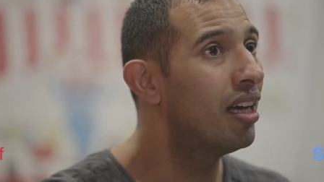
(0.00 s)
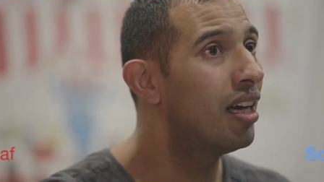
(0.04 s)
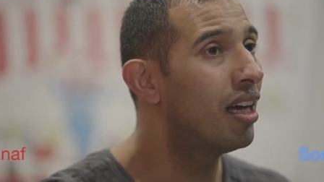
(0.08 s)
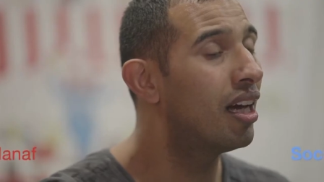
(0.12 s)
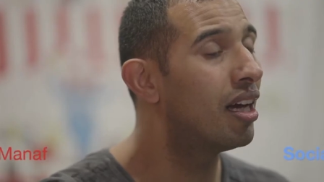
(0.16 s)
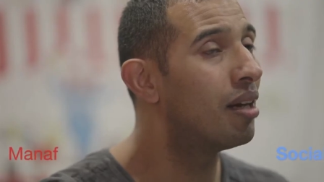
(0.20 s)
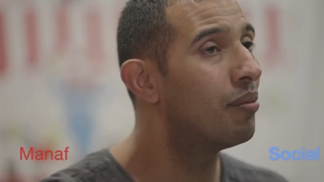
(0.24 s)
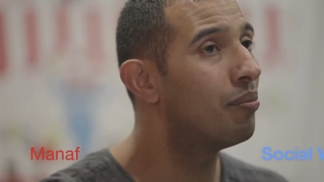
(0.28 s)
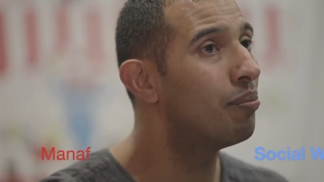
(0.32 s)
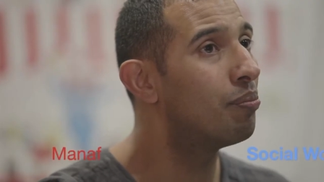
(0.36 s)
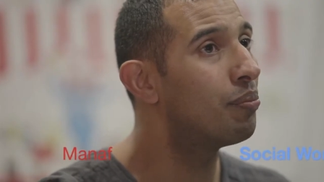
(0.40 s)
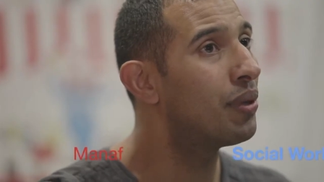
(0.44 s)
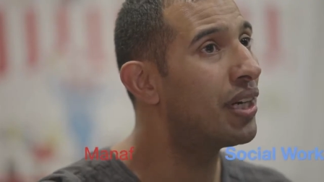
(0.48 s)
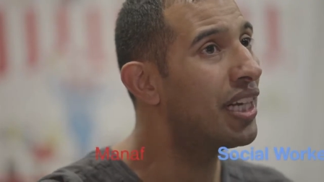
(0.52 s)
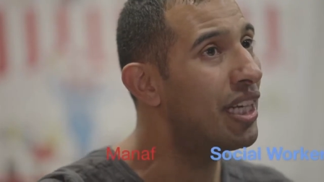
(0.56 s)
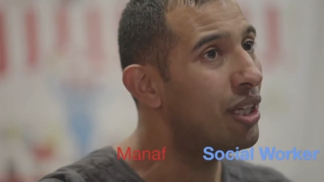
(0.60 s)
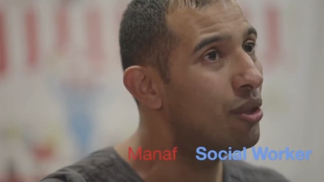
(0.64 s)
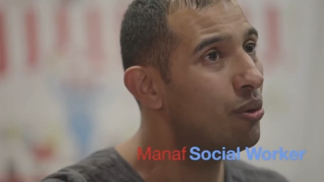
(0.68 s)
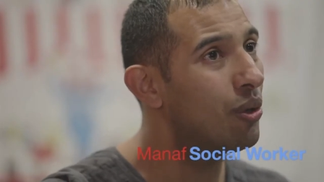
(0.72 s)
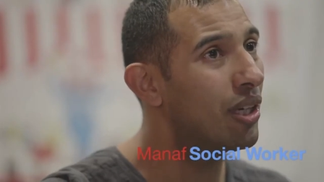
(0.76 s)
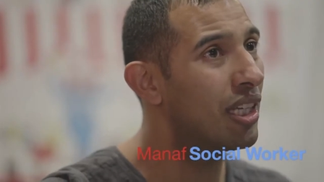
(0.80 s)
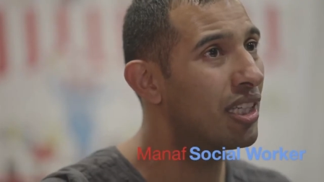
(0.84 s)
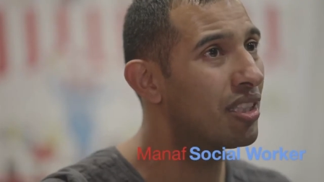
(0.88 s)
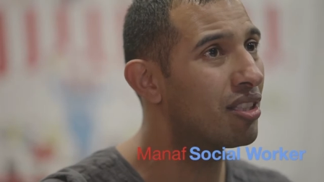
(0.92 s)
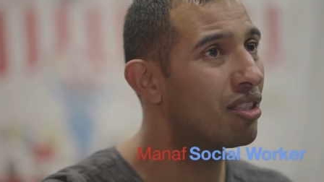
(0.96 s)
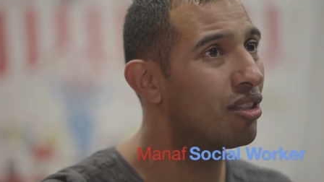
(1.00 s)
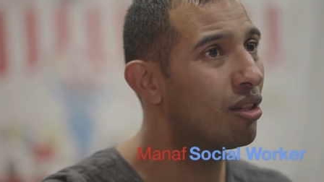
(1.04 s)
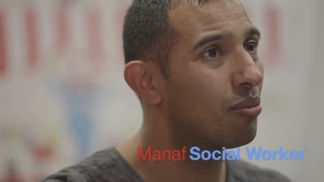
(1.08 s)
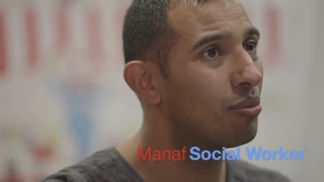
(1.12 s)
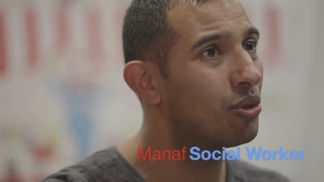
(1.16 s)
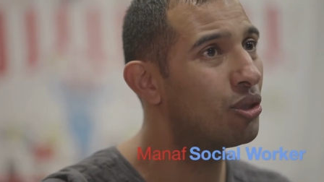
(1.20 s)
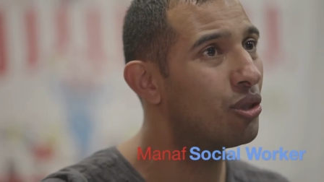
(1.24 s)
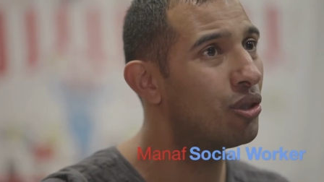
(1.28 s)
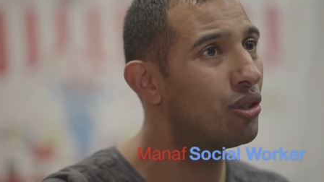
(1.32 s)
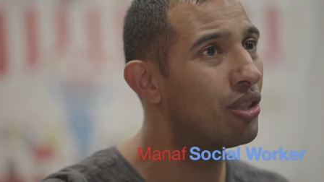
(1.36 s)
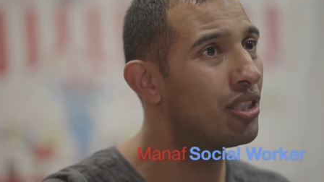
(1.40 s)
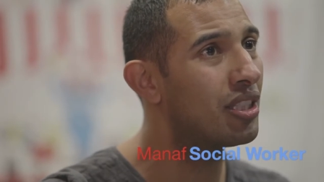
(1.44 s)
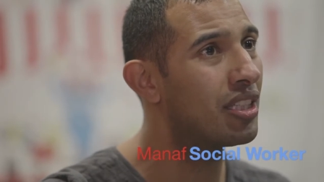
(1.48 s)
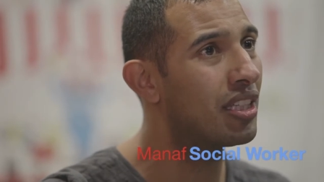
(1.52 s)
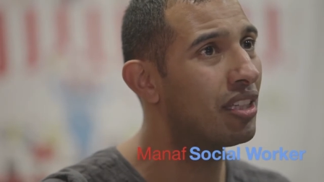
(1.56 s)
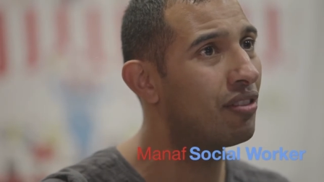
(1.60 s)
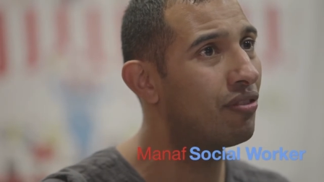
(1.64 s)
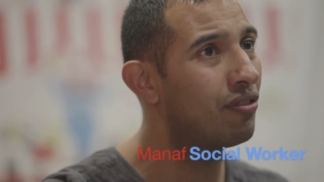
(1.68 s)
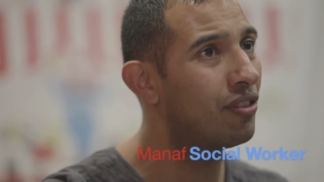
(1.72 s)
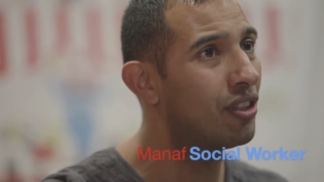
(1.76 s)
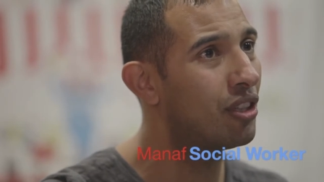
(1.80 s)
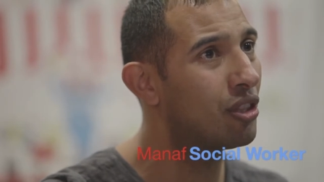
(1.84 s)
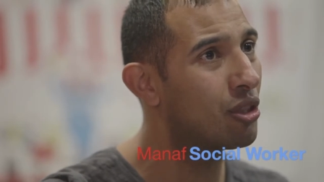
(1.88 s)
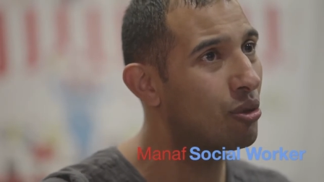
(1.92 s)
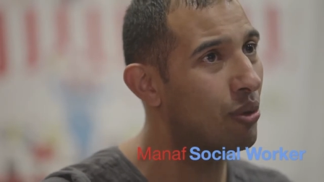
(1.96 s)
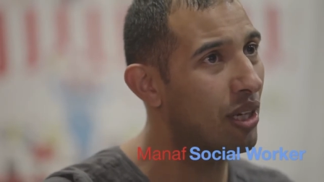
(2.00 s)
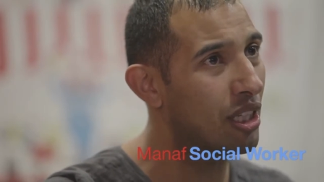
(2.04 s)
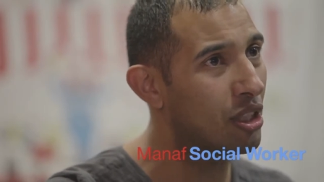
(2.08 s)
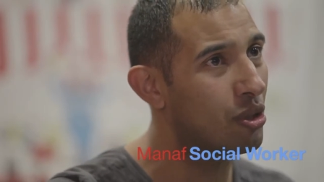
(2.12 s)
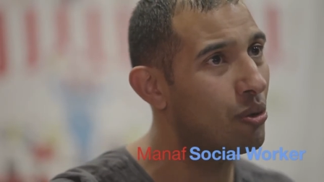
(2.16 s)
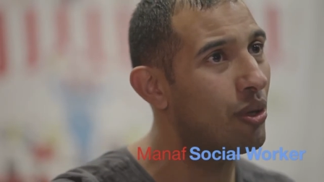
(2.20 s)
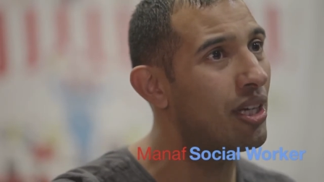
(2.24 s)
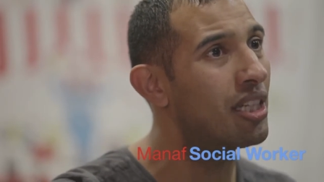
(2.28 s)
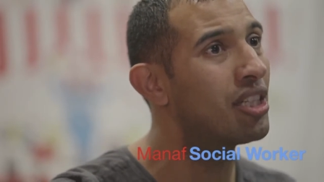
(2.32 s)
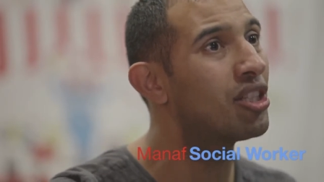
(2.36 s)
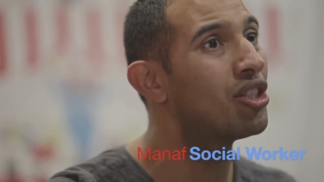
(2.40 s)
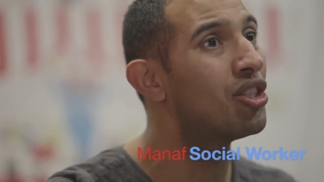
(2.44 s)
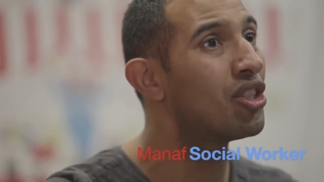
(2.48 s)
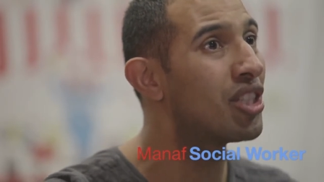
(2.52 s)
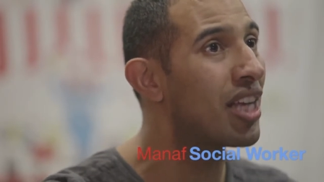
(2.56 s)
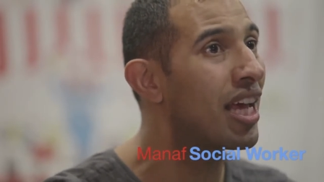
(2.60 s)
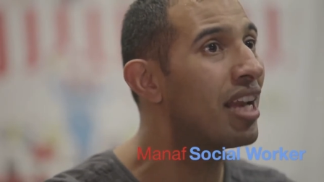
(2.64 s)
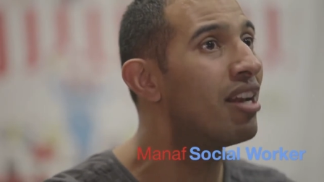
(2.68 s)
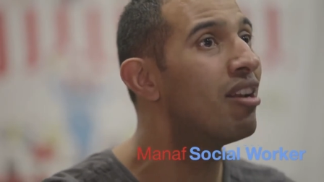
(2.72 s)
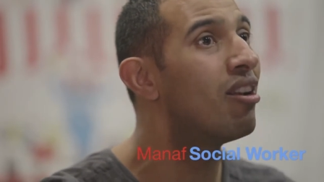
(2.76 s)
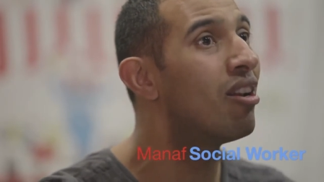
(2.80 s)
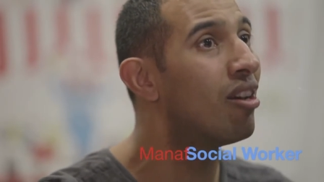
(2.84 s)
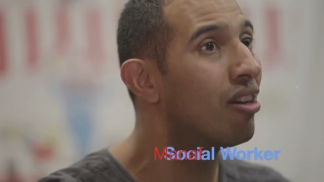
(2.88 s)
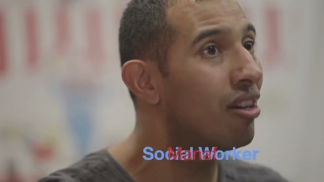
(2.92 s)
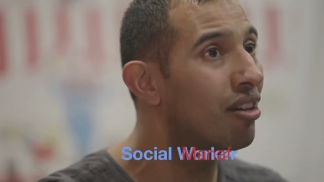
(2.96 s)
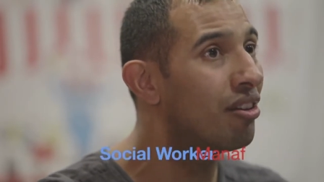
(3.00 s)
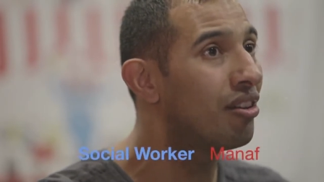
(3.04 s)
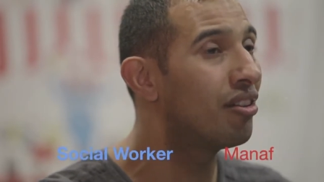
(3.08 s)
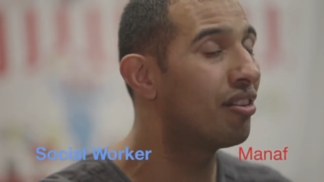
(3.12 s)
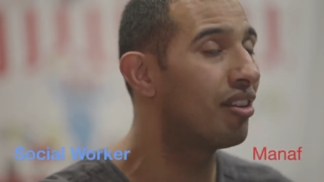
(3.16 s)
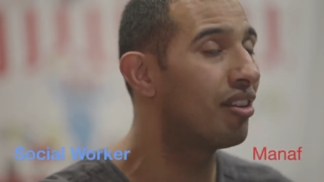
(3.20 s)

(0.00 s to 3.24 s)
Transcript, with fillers: Um, but equally, it's an opportunity for you to ask questions and learn